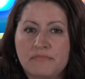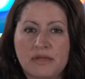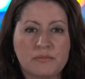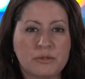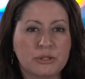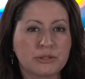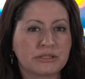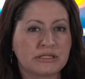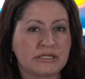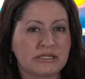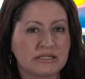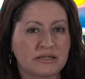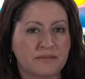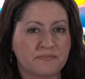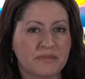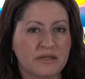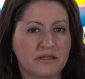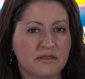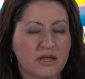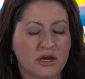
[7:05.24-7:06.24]
Maybe you'll see
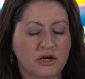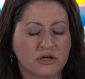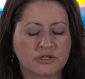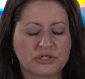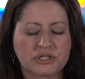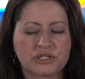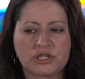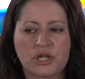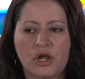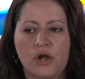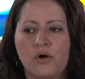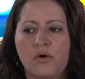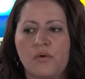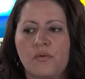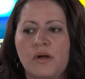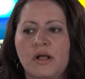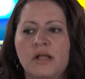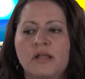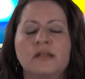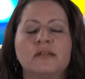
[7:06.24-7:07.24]
something there.
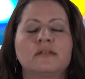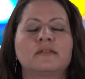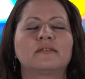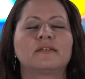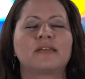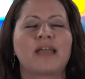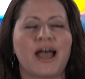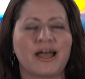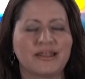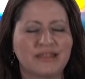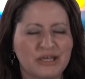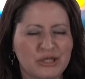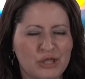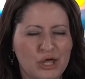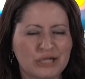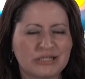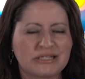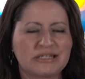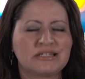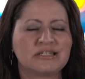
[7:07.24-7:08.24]
So Kathy
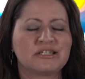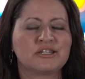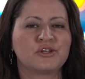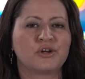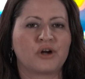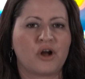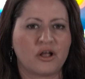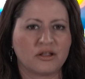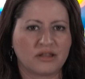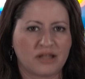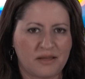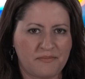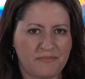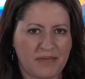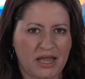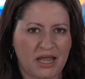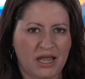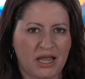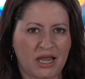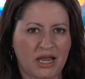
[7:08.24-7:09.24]
logs into their online
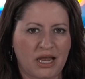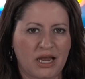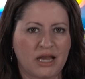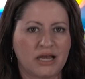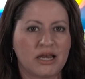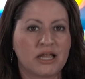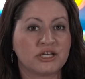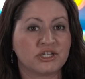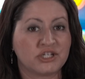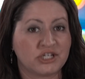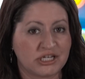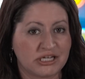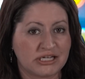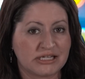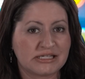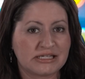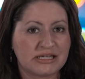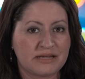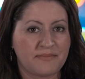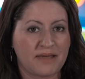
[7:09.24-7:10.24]
banking and she
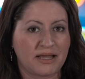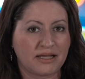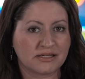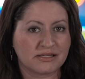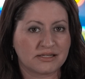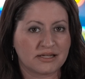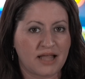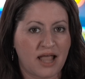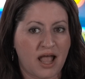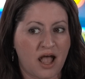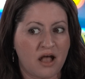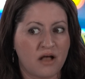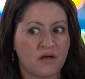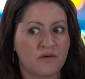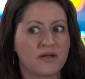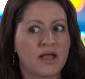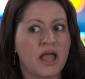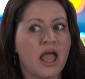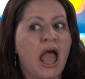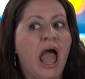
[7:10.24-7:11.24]
can see Megan's
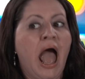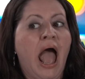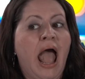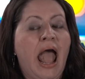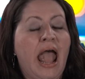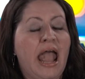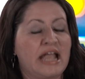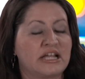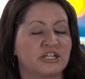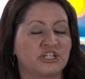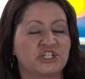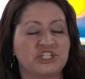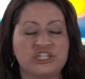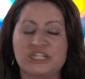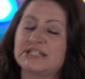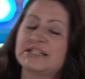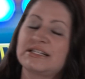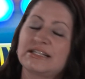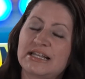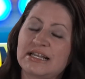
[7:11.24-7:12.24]
account, and
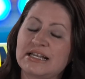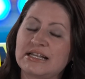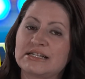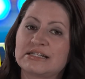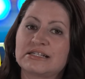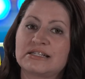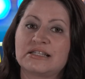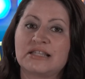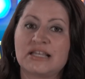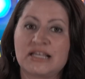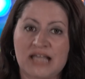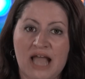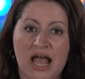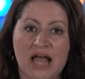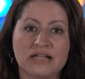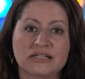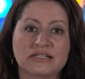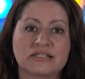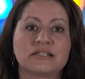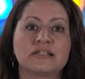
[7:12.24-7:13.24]
she sees that
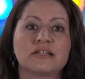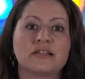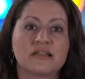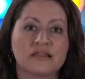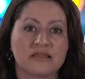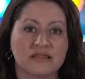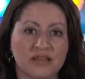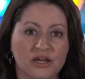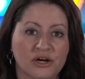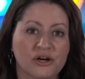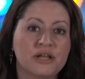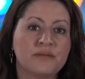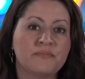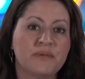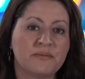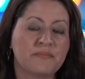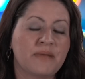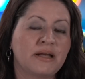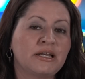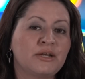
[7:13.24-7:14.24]
yes, there had
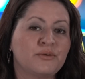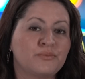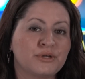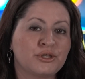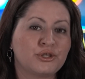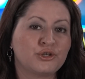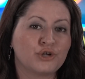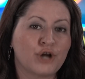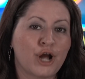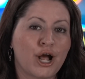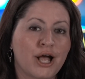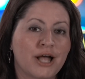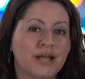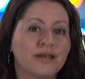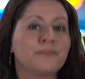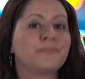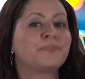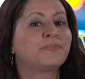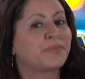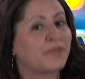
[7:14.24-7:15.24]
been money
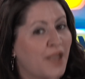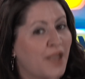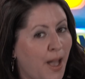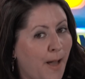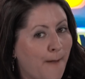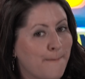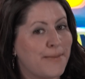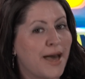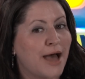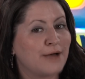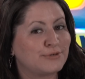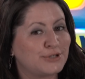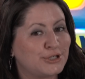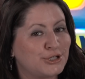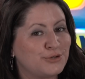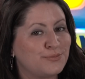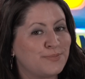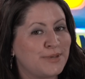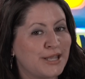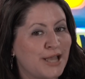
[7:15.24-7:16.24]
withdrawn about
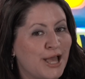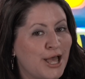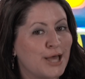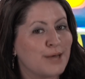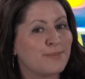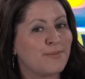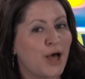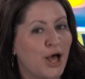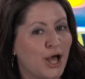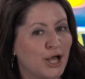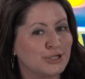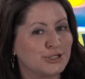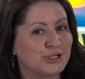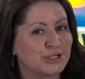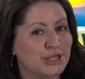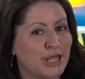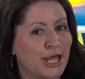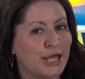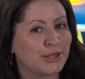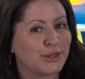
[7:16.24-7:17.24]
2 p.m. on
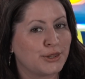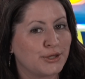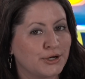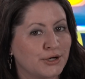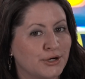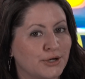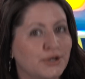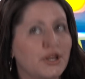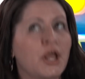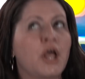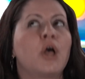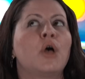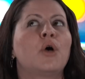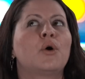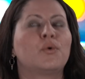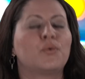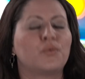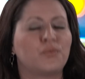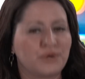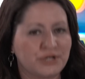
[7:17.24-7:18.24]
July
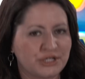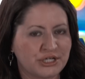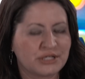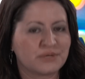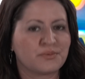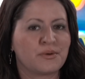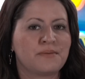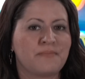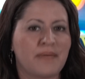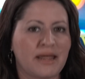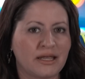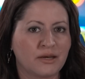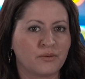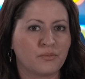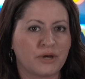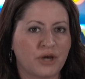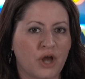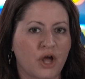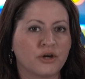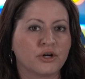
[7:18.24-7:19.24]
3rd, which is when Megan
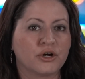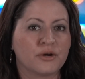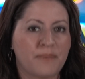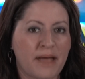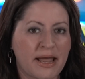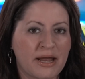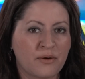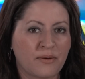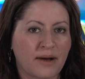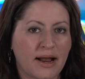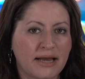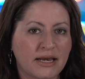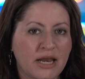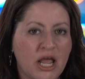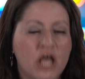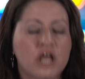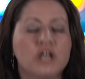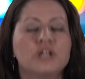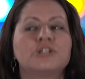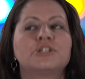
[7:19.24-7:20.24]
went on her bike
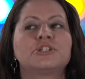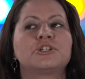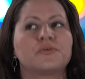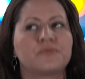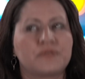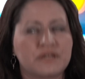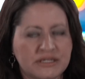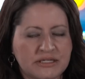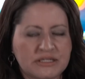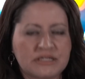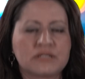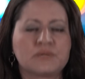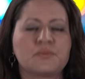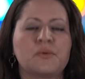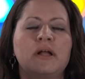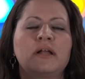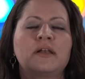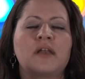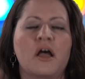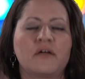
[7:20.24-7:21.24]
ride. So this is
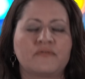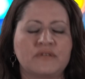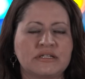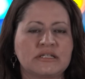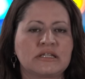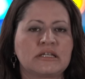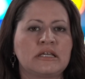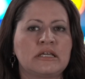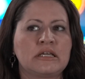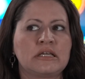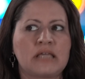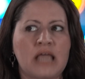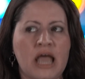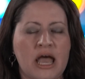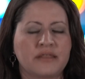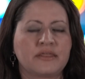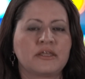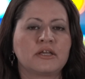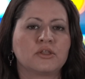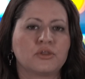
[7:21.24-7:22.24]
when obviously
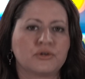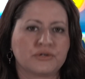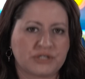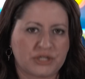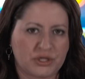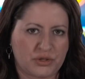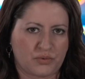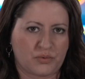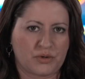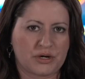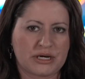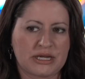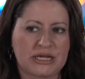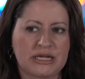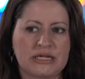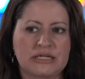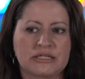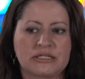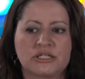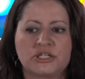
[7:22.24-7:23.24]
Kathy alerts
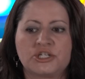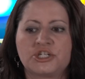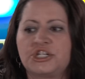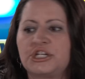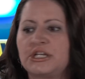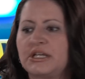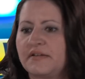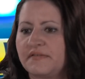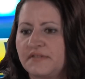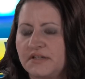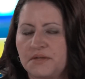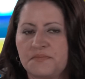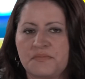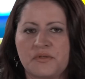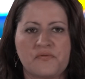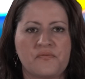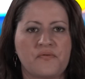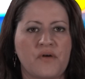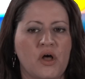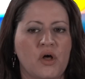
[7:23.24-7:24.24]
authorities. She gives them
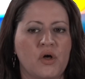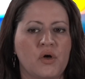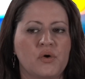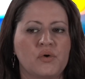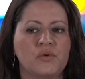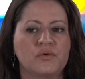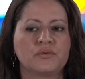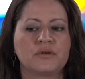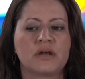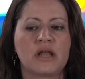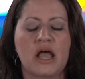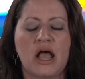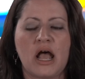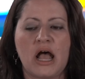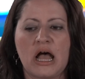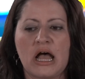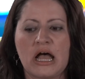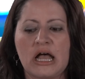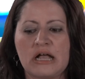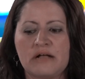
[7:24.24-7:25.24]
the
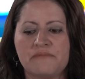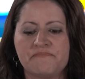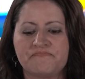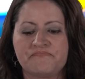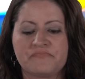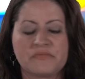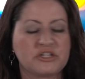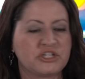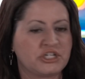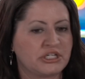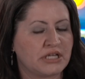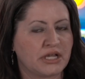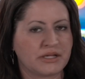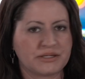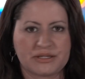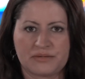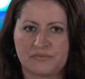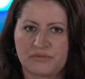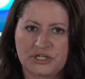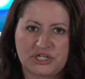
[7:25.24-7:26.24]
phone. She
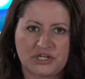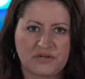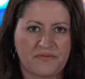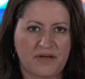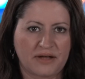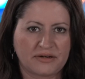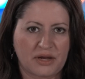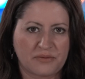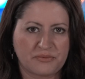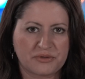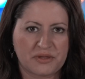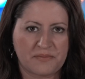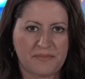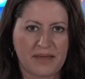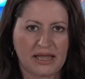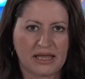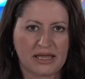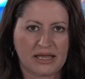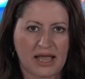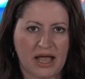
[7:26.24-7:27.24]
tells them what she found out with the
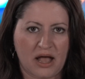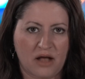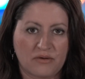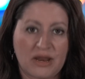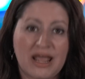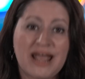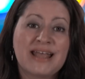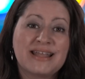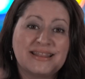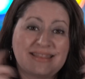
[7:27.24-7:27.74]
bank account.